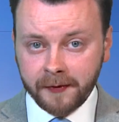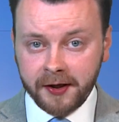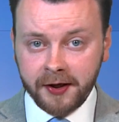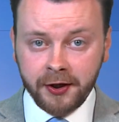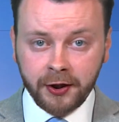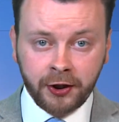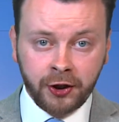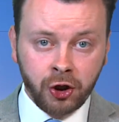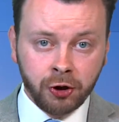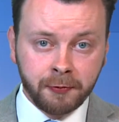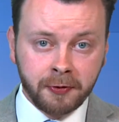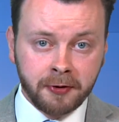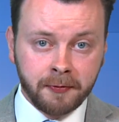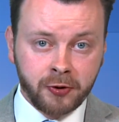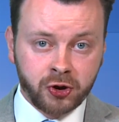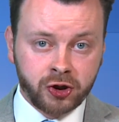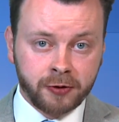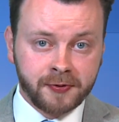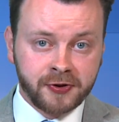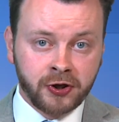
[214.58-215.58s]
The
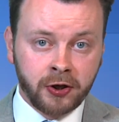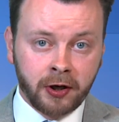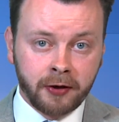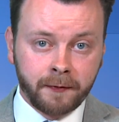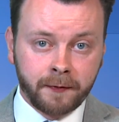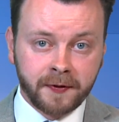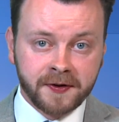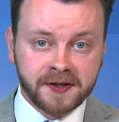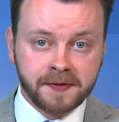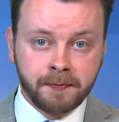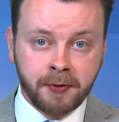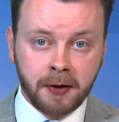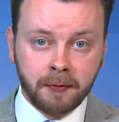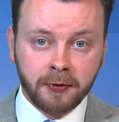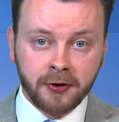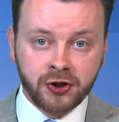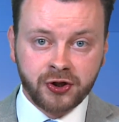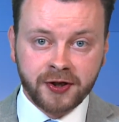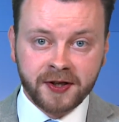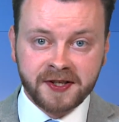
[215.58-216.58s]
Cuban Bishops' Conference
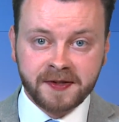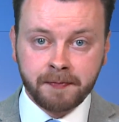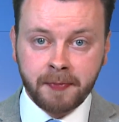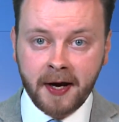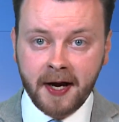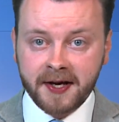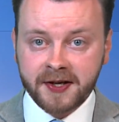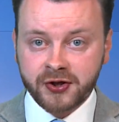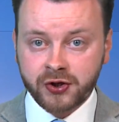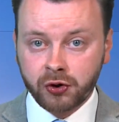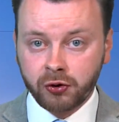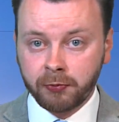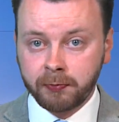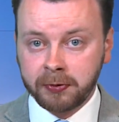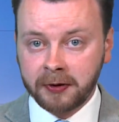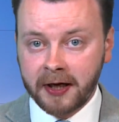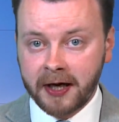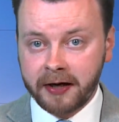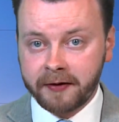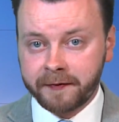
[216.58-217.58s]
published its
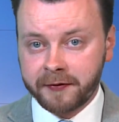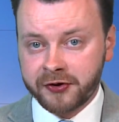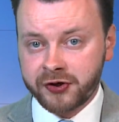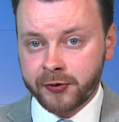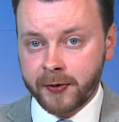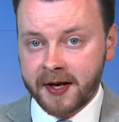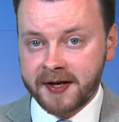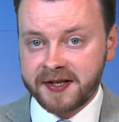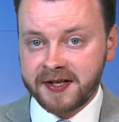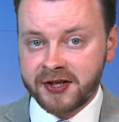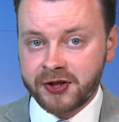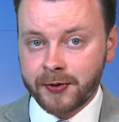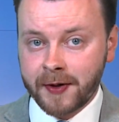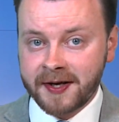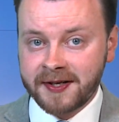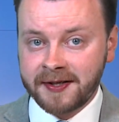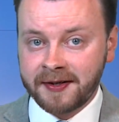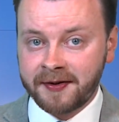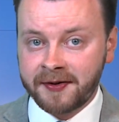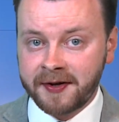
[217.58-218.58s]
pastoral plan for
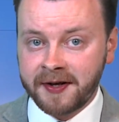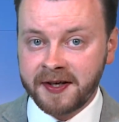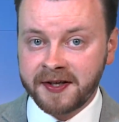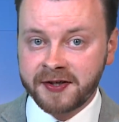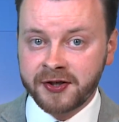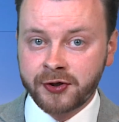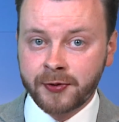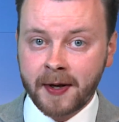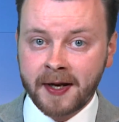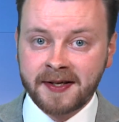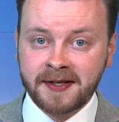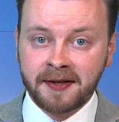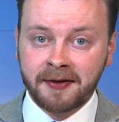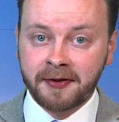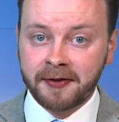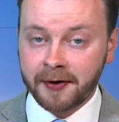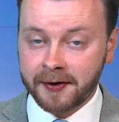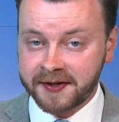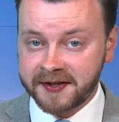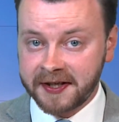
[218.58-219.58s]
2023 to
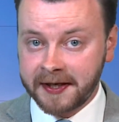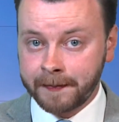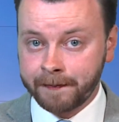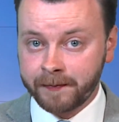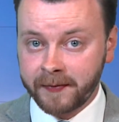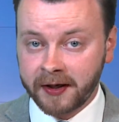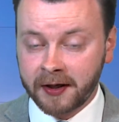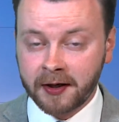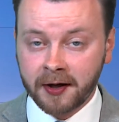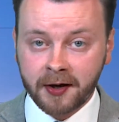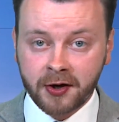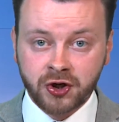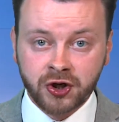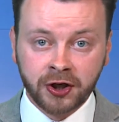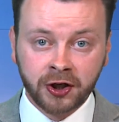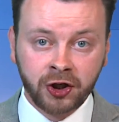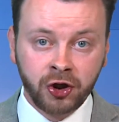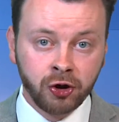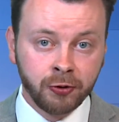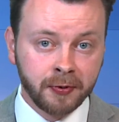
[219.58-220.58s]
2030,
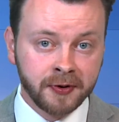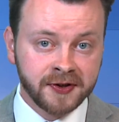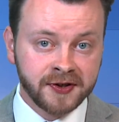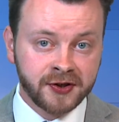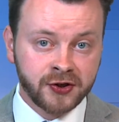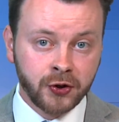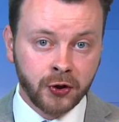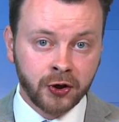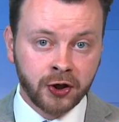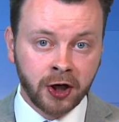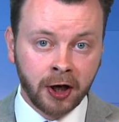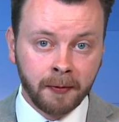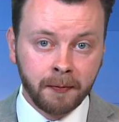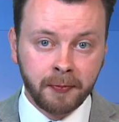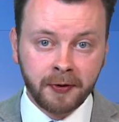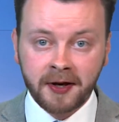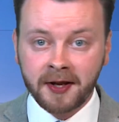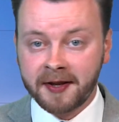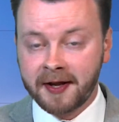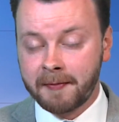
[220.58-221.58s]
encouraging Cubans to
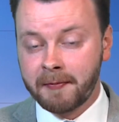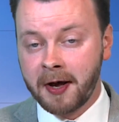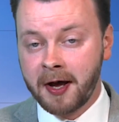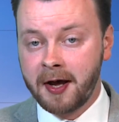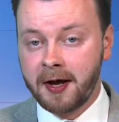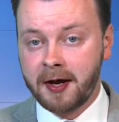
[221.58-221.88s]
accompany them